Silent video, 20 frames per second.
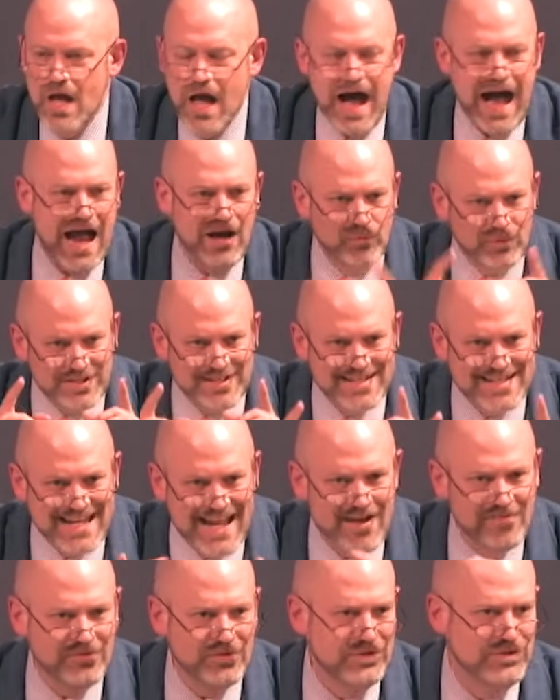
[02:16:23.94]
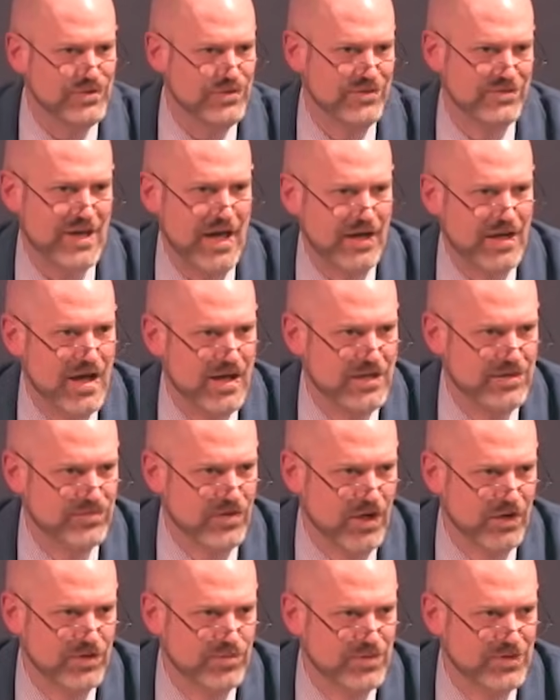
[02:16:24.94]
I would never use that kind of
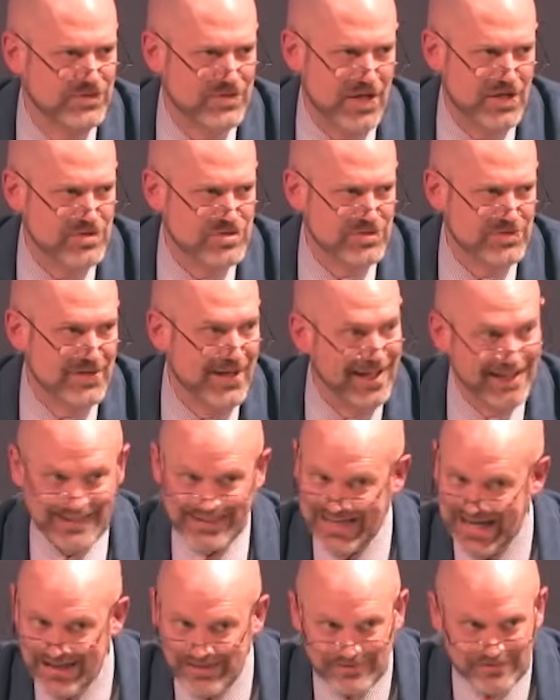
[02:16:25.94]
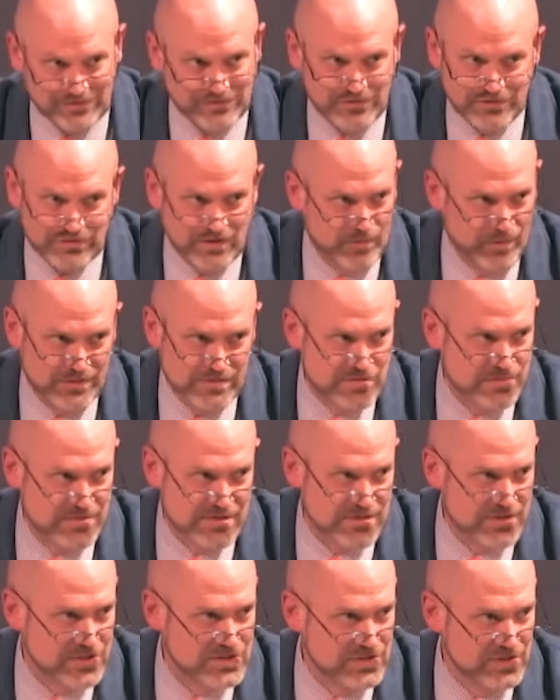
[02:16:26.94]
argumentation against someone's
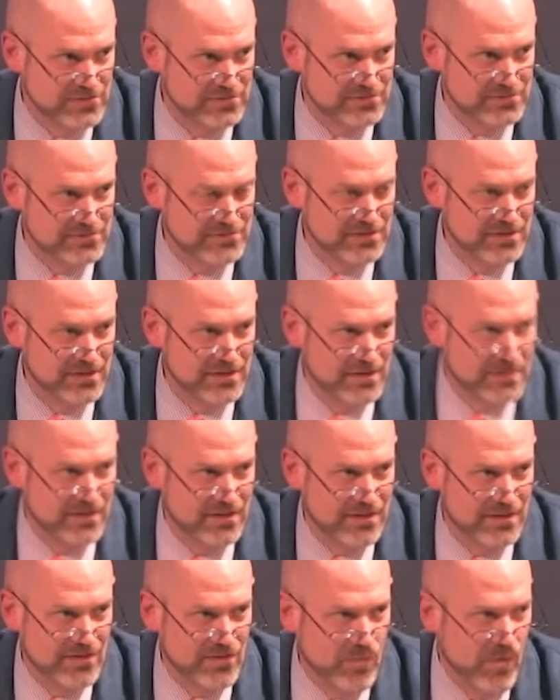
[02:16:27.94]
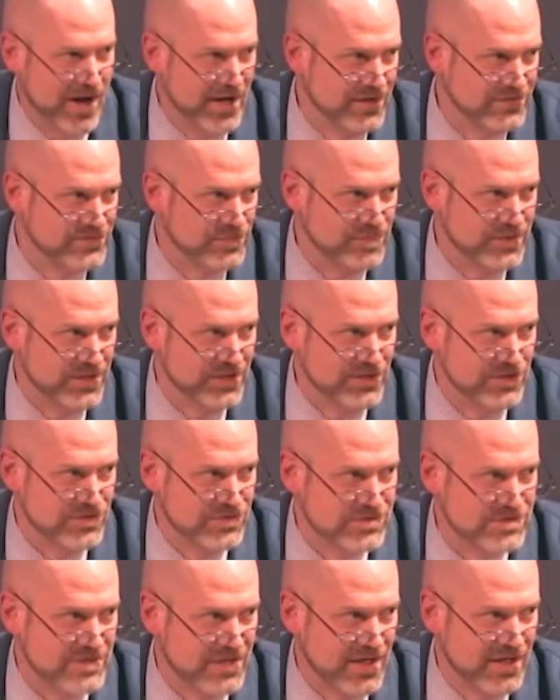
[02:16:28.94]
position. Why is it being
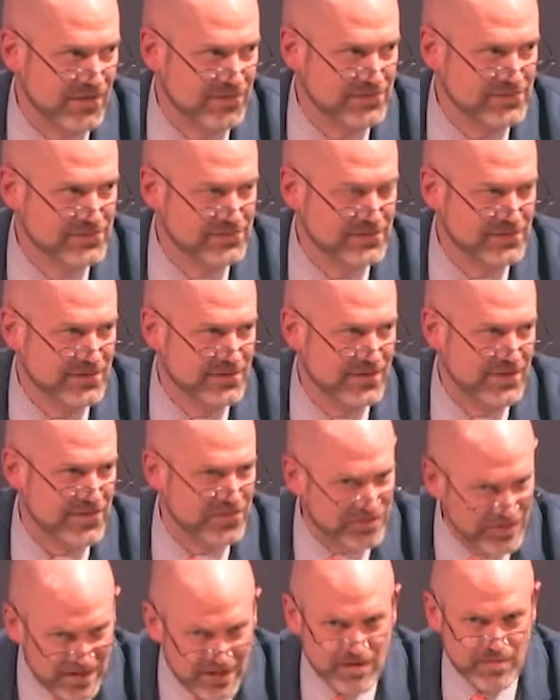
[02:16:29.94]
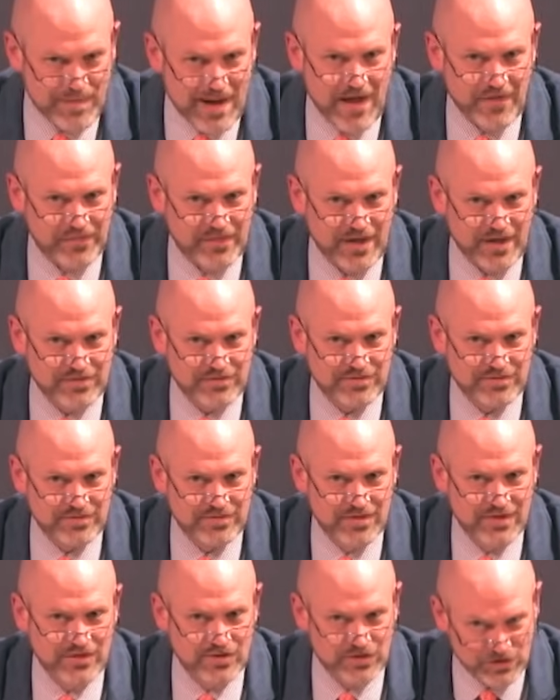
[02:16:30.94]
used now? Think about this.
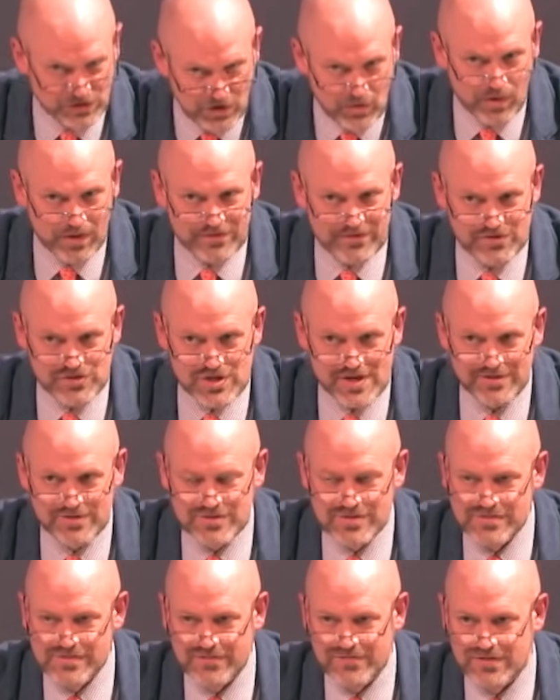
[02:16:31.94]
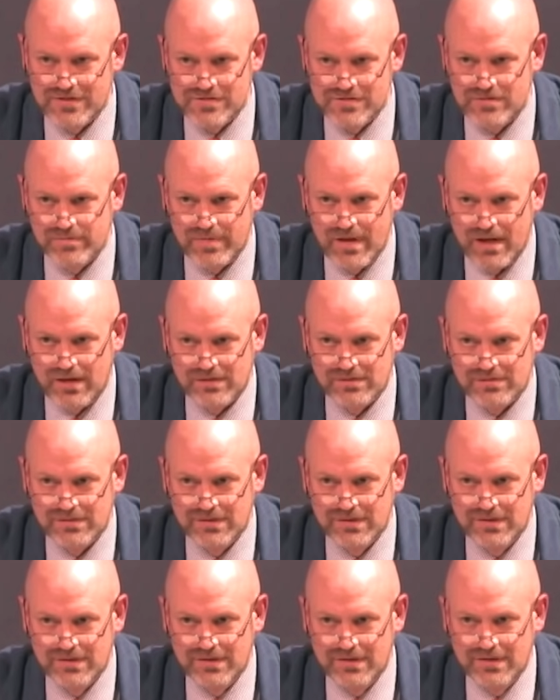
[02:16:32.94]
You are the judges of this debate.
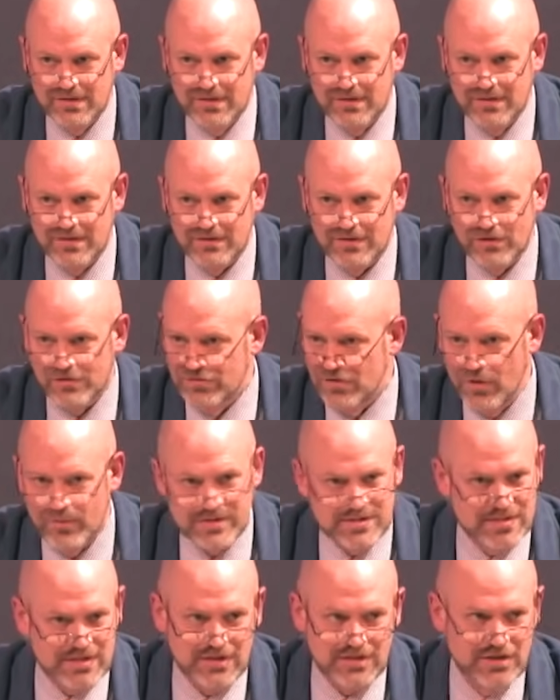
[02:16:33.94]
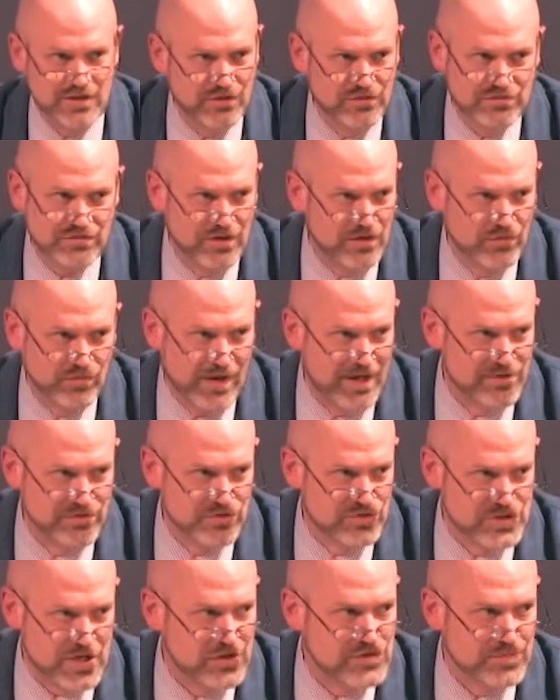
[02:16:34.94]
There's no one sitting here who's going to render
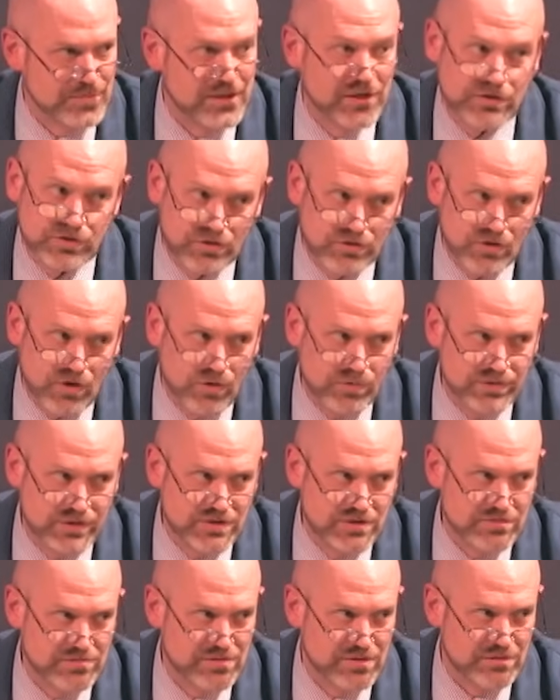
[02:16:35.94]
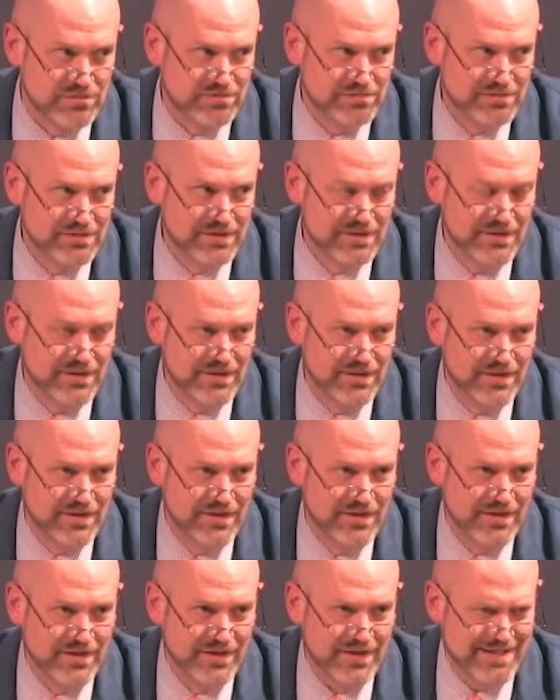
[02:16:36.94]
judgment, only you.
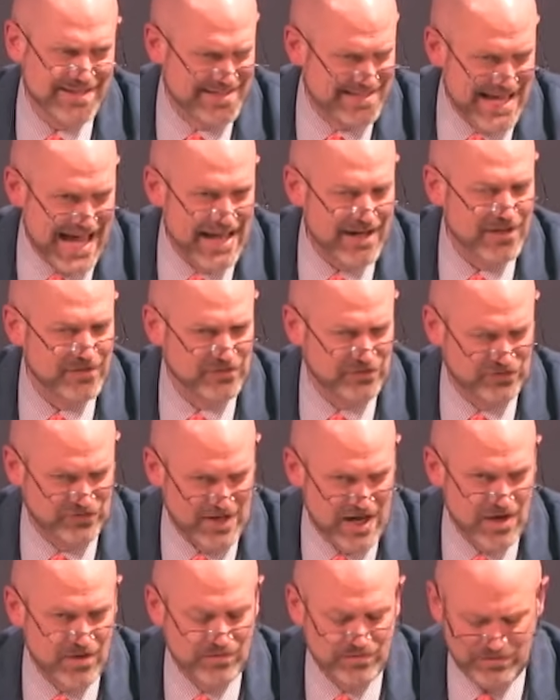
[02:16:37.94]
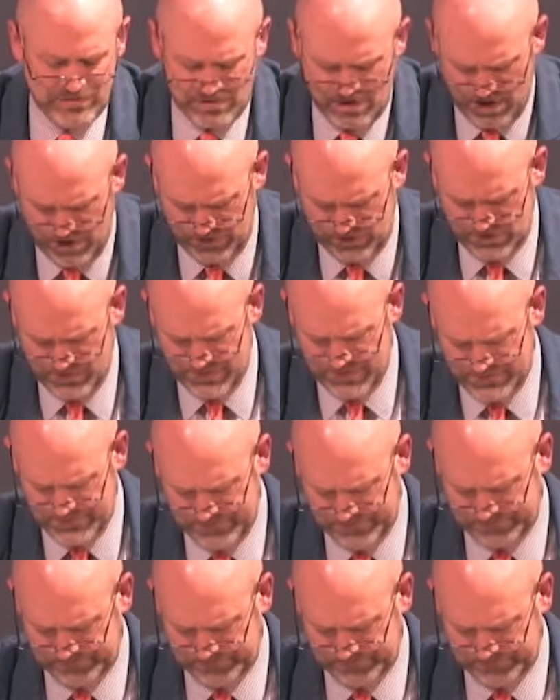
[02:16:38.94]
Is that a sound argument?